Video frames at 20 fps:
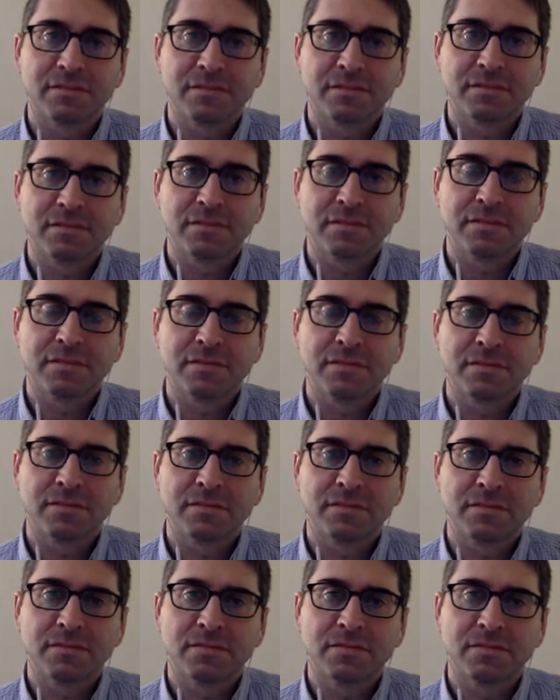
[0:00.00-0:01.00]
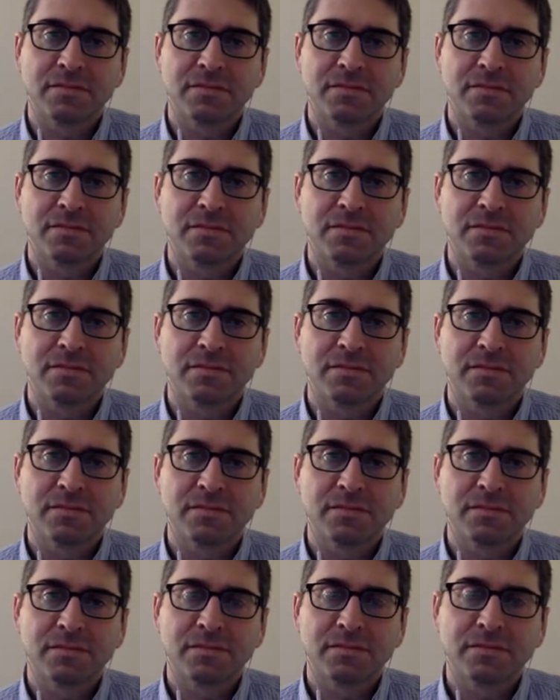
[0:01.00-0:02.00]

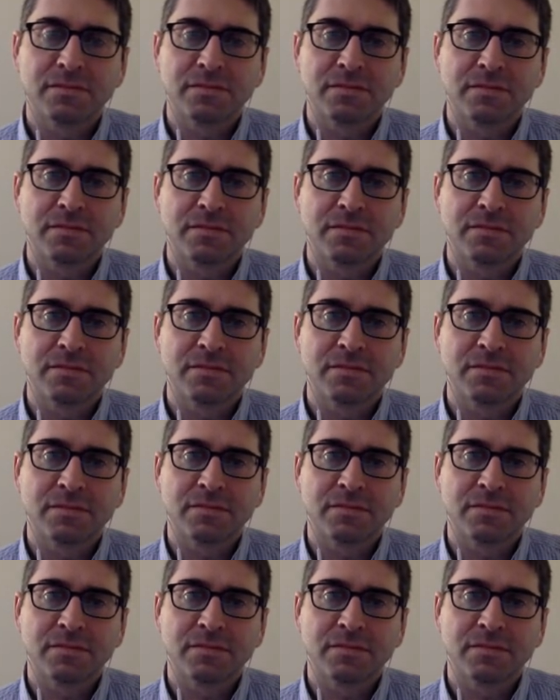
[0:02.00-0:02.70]
(not speaking)